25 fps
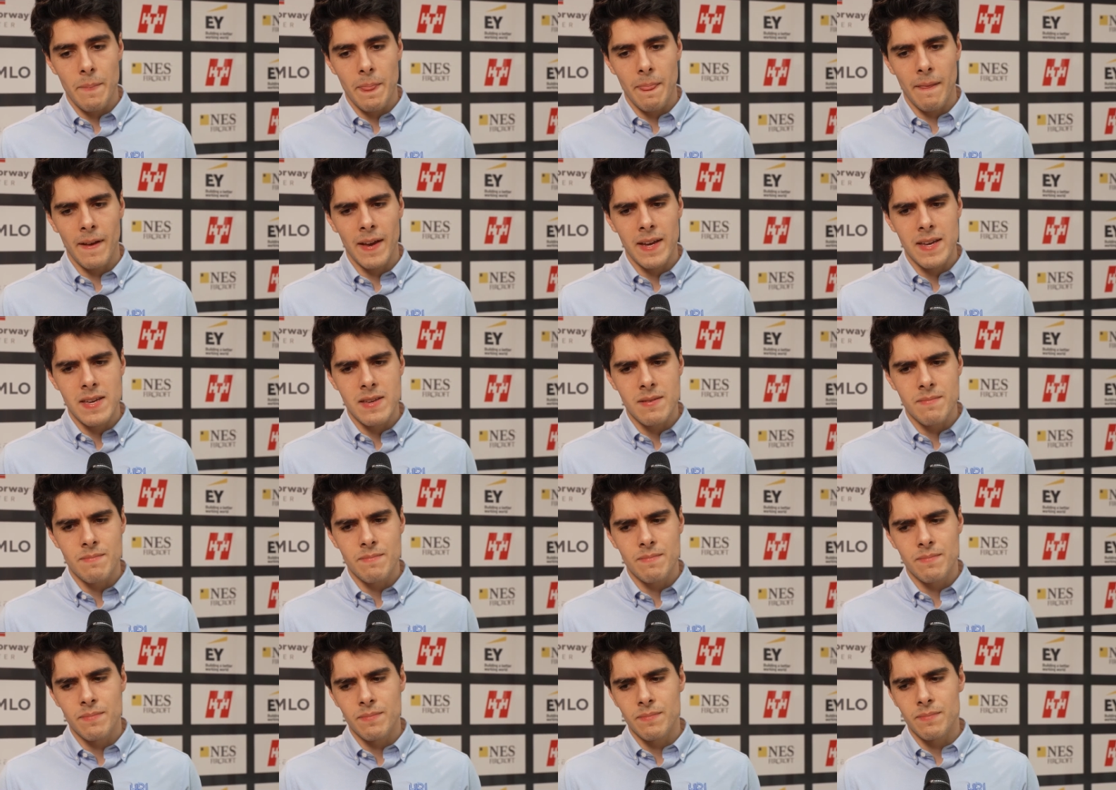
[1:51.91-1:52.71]
I
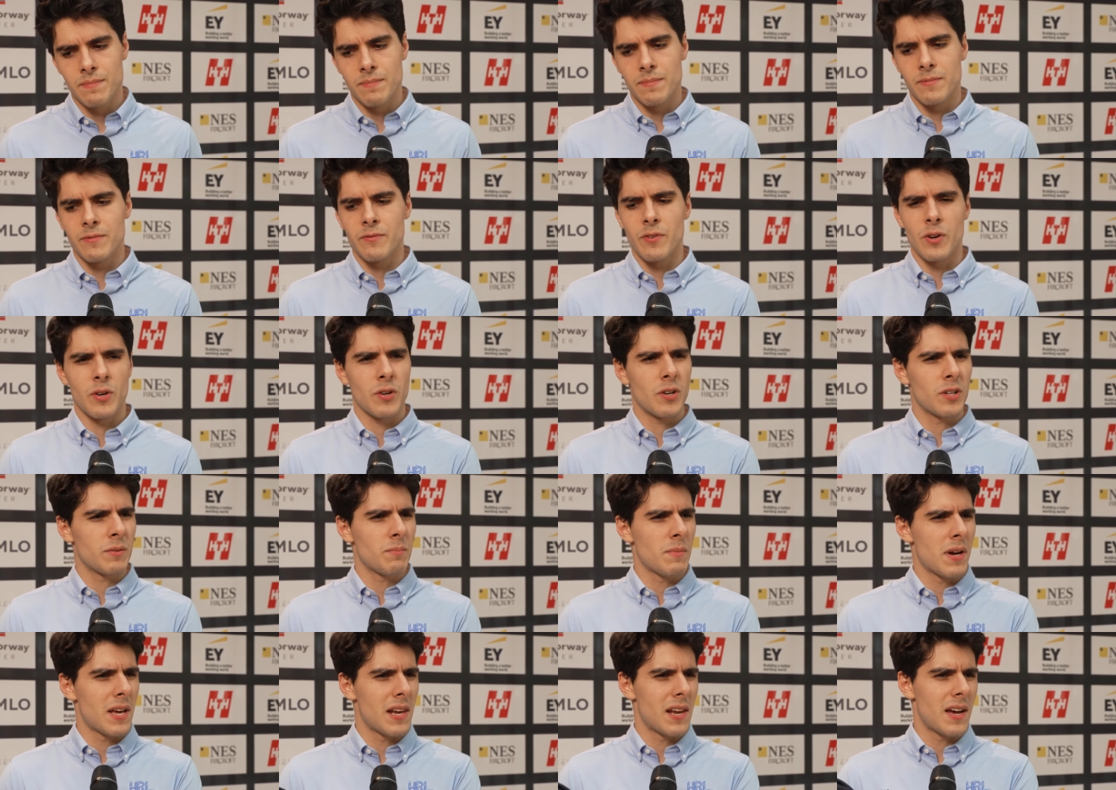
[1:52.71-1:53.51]

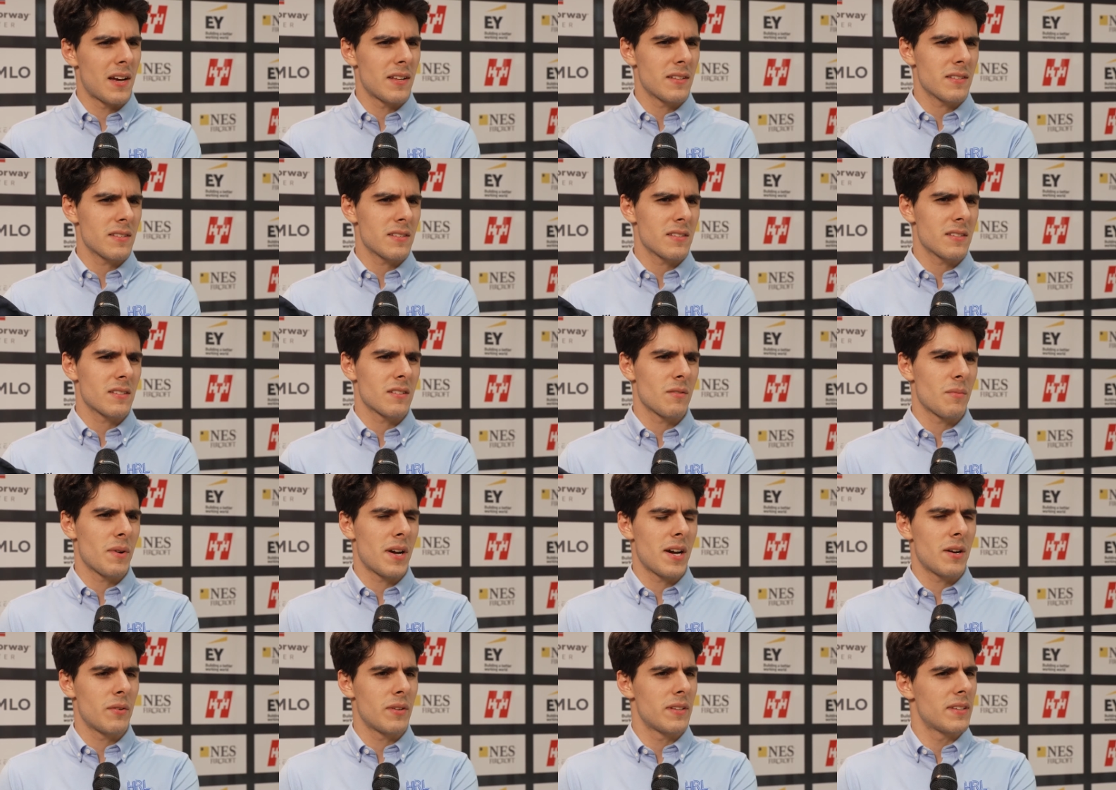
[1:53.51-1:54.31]
forgot my lines
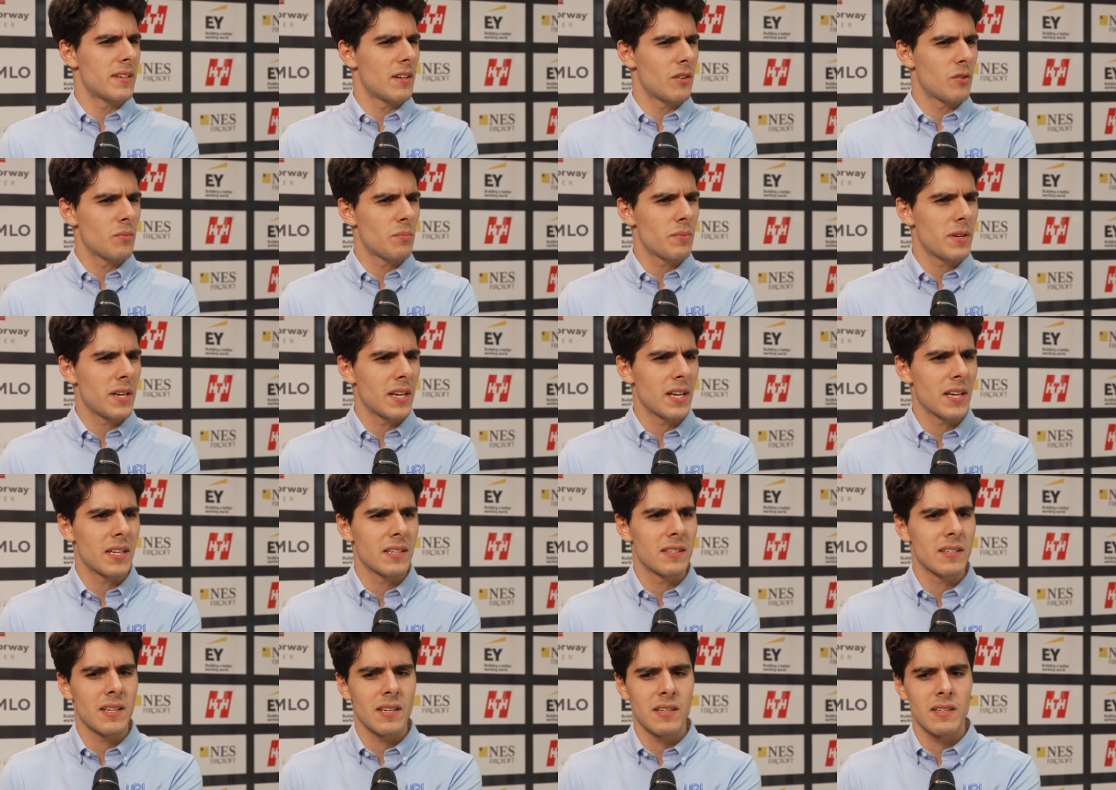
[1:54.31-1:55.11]
somehow in the opening,
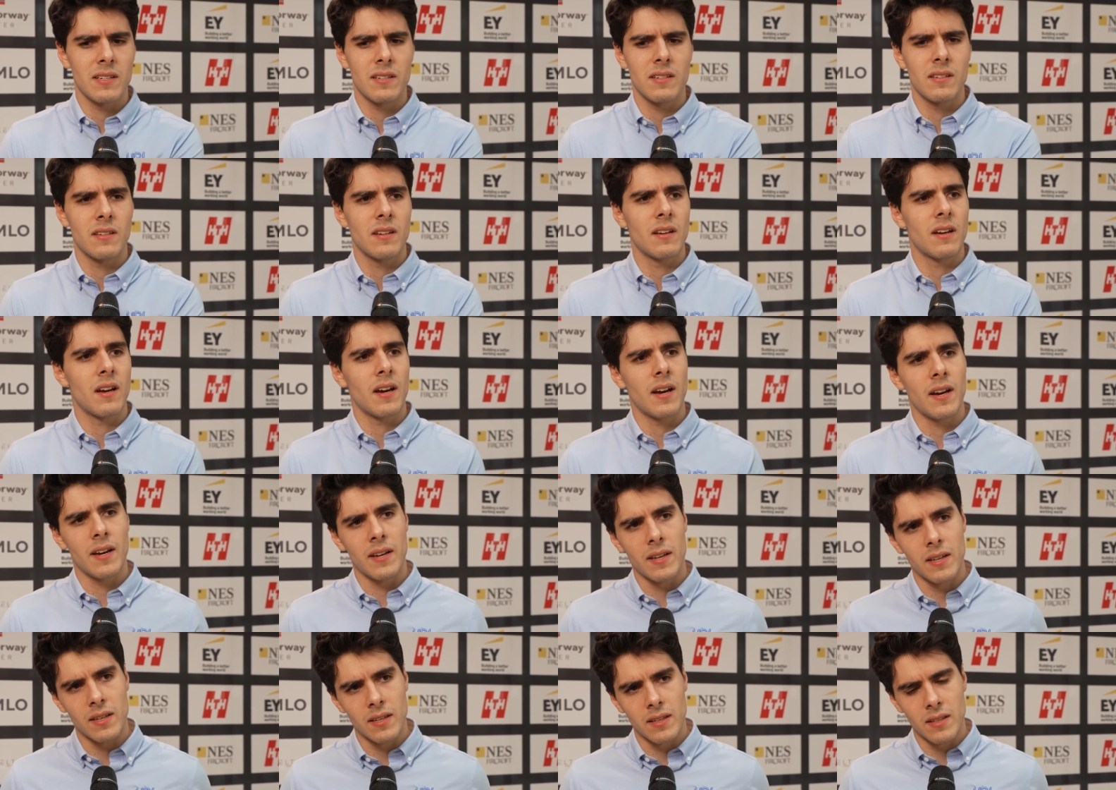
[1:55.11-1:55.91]
and then
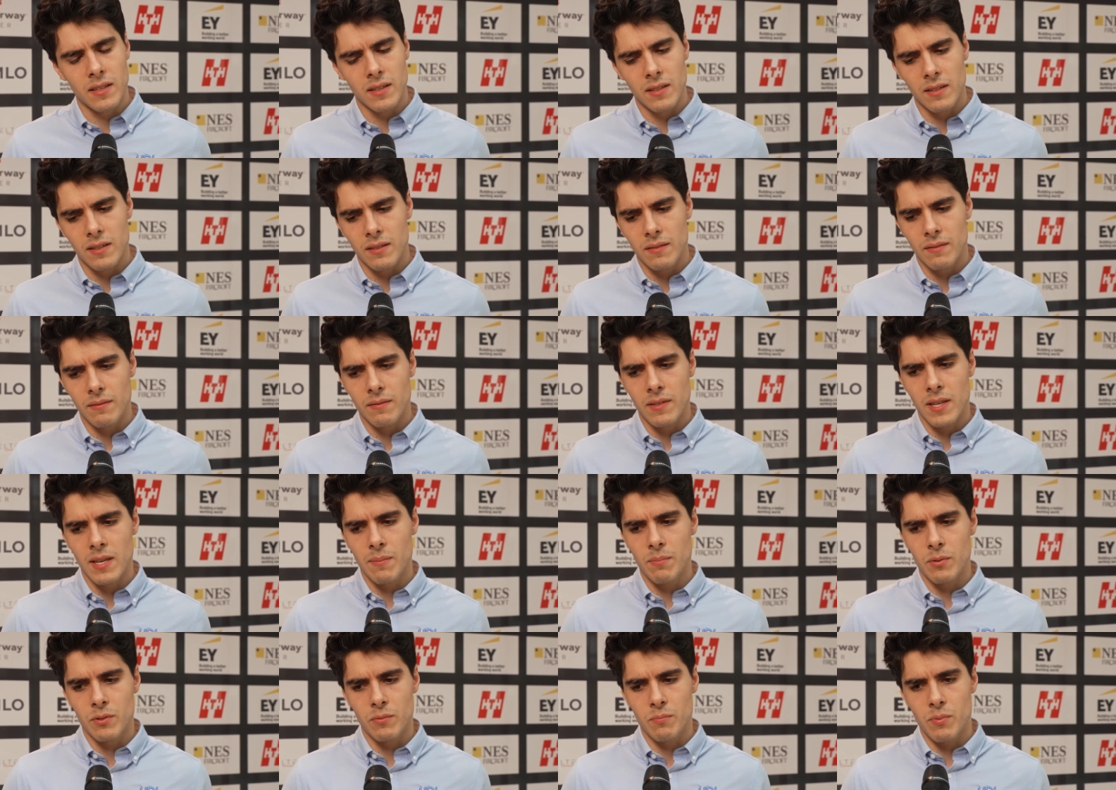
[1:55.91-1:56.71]
I
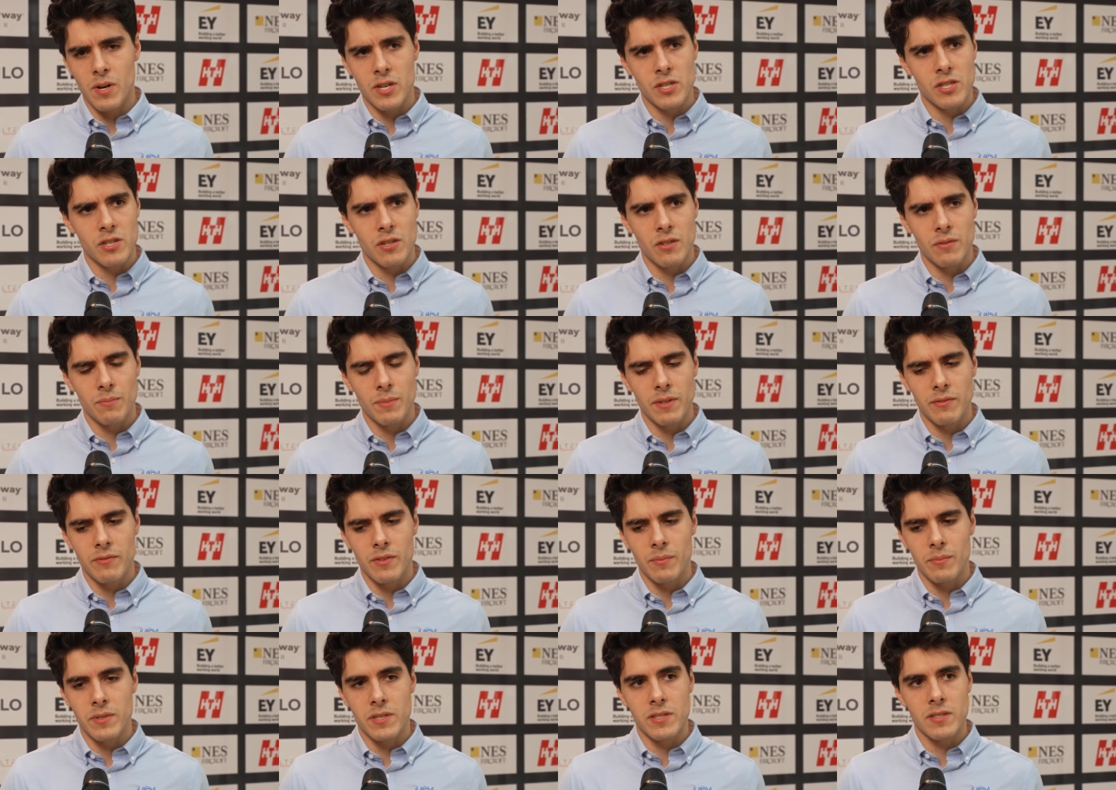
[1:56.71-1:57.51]
he put pressure on me
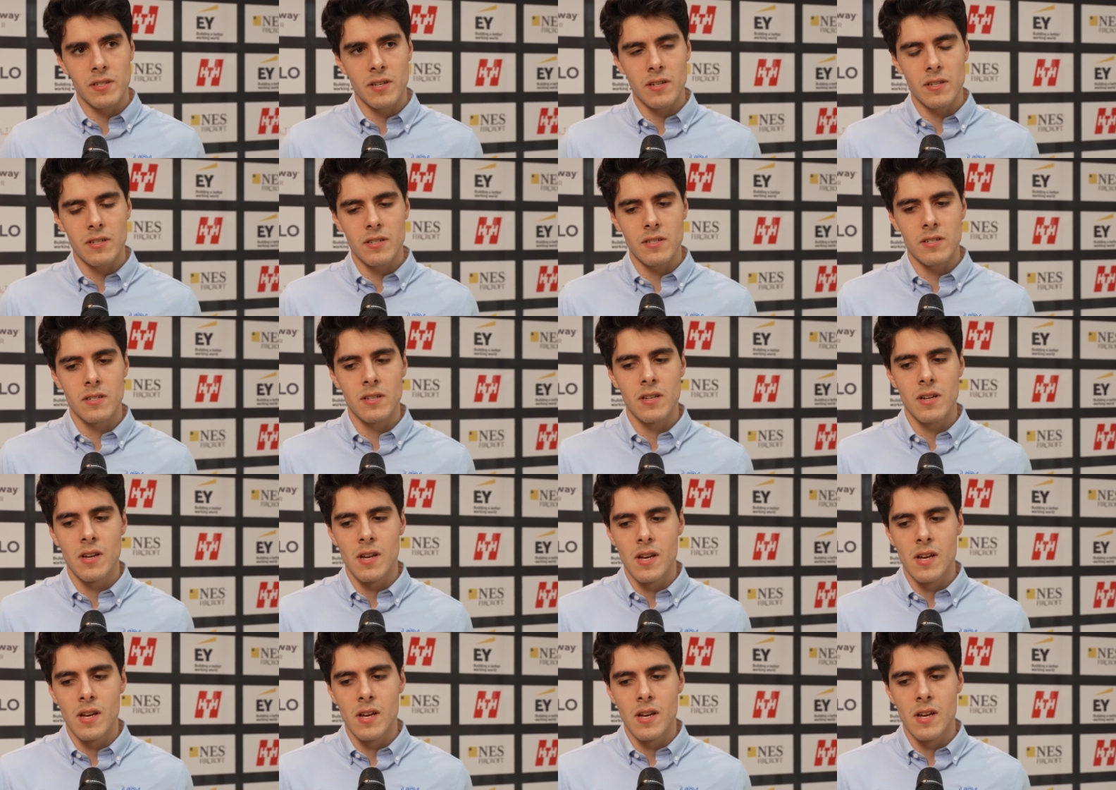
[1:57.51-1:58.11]
from the start.